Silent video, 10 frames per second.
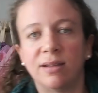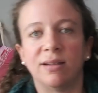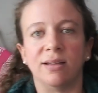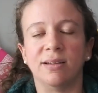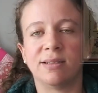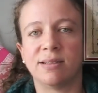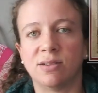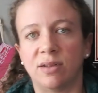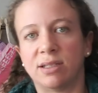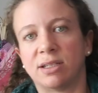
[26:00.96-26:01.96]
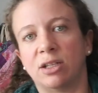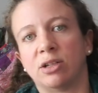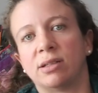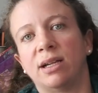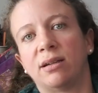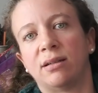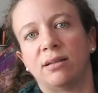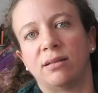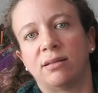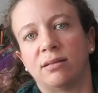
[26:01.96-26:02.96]
And this is what it's gonna look like
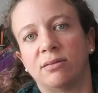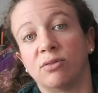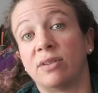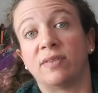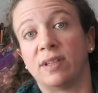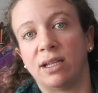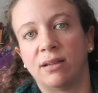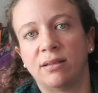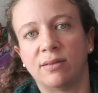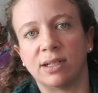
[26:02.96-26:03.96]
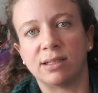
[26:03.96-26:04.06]
roughly when it's